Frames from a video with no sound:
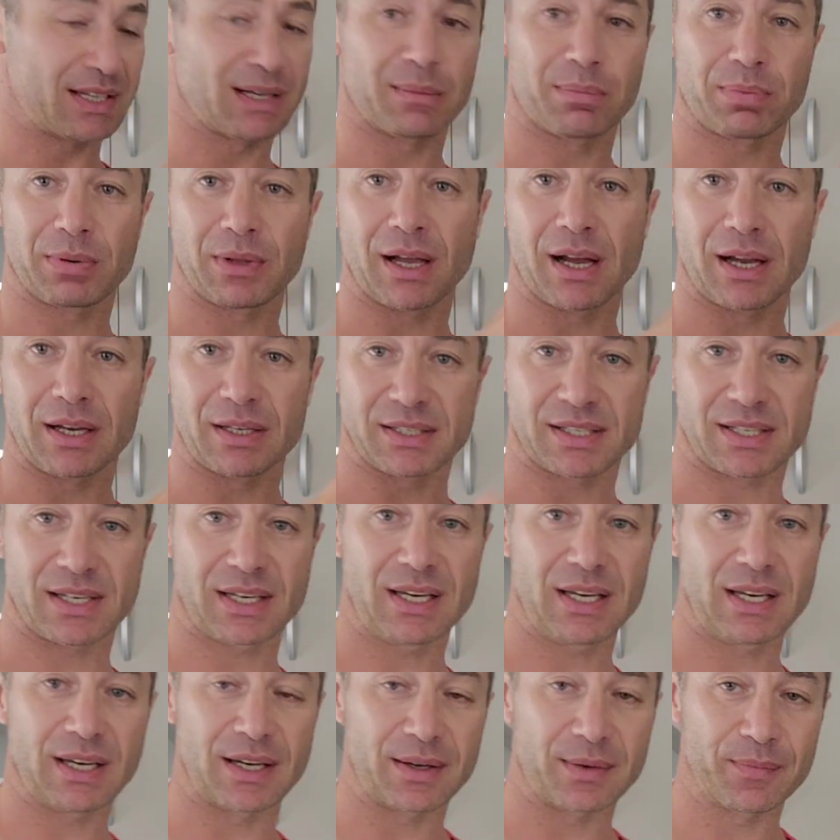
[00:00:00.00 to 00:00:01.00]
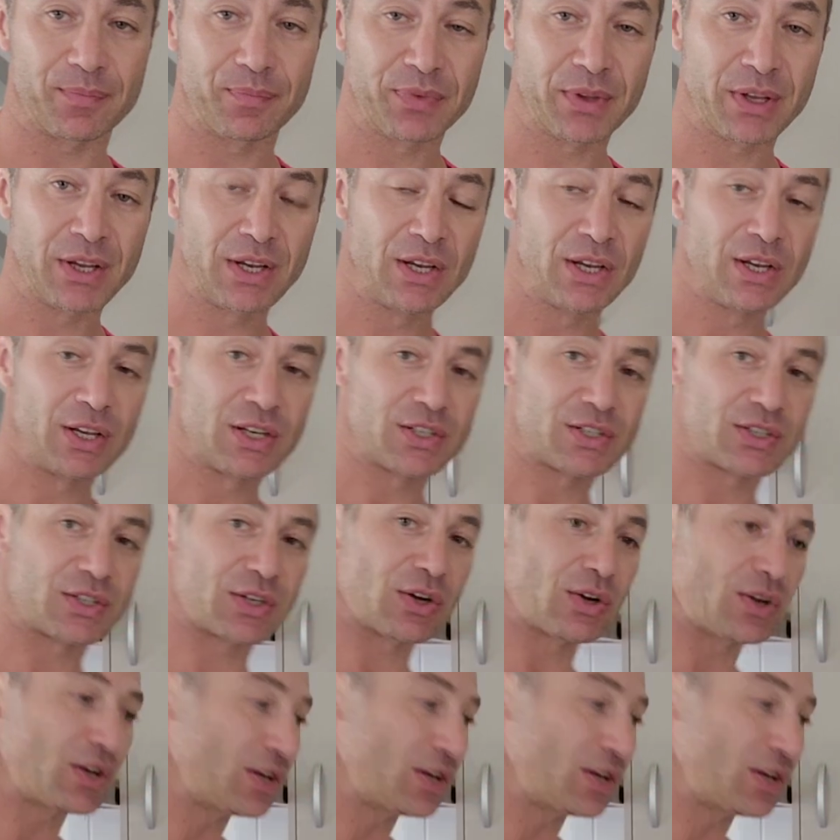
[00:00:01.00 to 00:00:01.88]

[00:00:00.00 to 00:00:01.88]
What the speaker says: appliance here. So